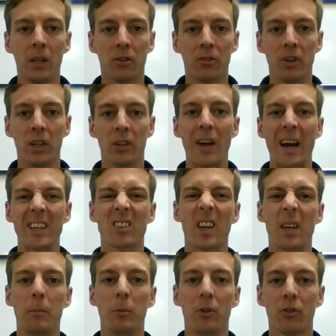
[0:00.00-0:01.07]
it's the exact
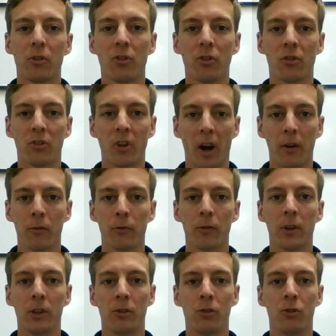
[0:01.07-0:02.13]
same stuff.
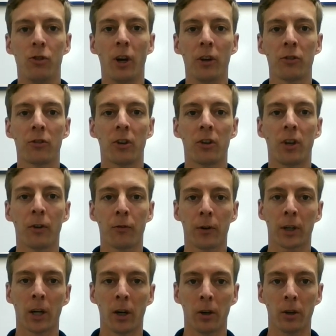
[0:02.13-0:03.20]
It's just a
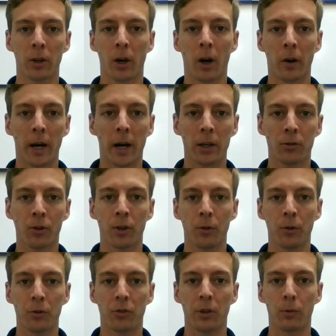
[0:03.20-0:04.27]
different color. Our eyes can
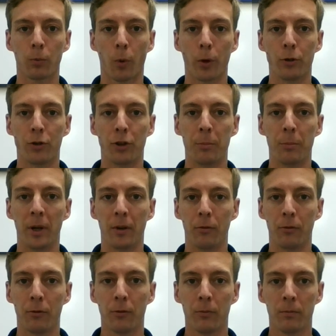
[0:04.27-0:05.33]
only see Roy G.
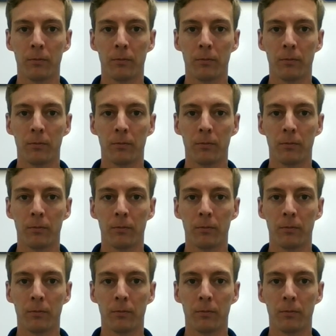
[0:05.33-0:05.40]
Biv.